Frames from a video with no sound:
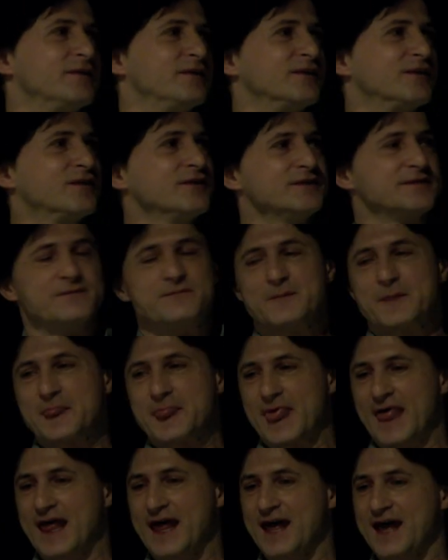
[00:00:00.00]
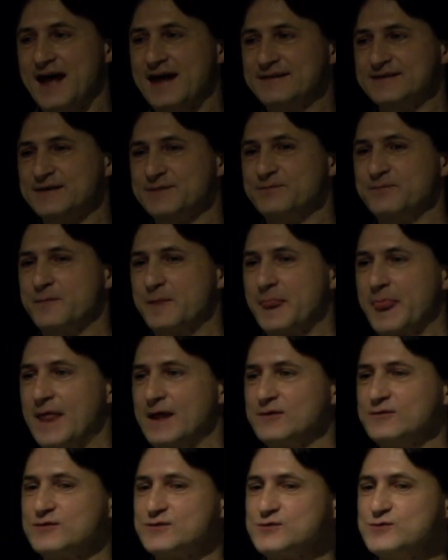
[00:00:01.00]
Good. And
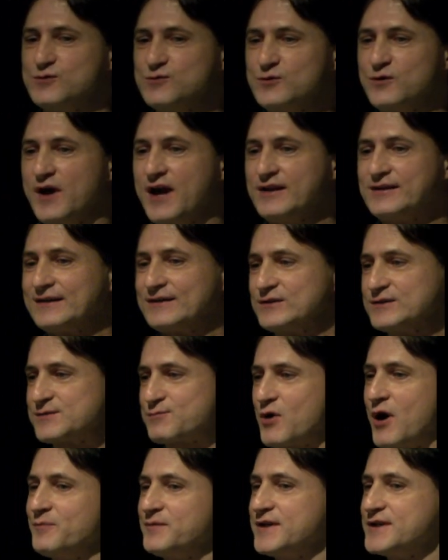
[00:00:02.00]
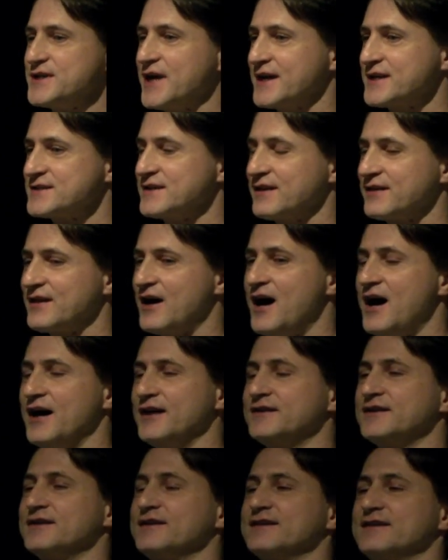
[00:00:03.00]
to introduce prompt injection, I
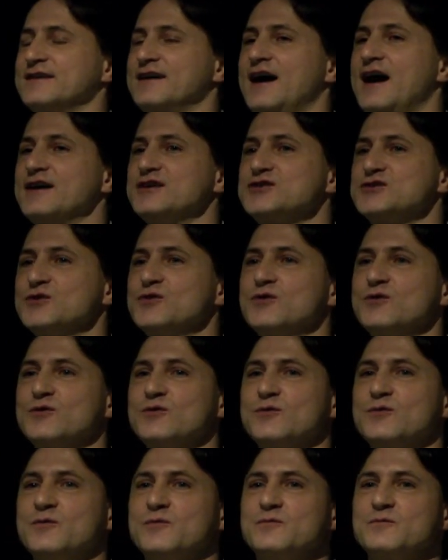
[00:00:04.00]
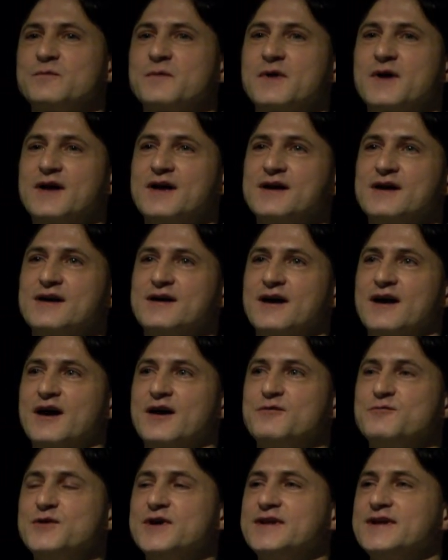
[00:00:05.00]
thought I show
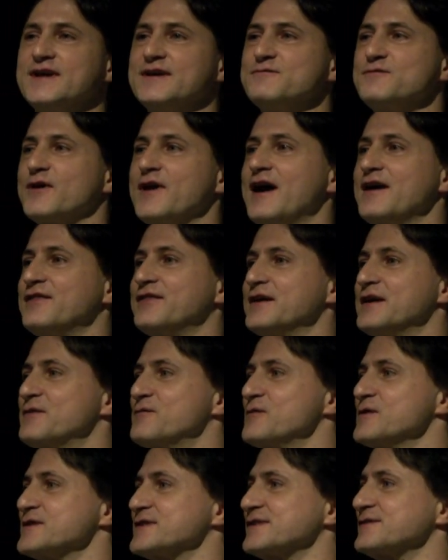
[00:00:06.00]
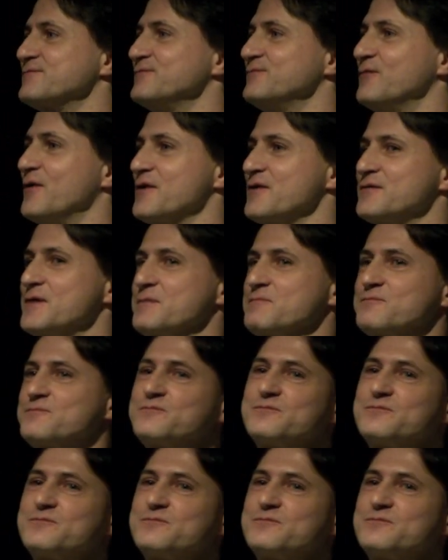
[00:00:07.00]
really what I think was one of the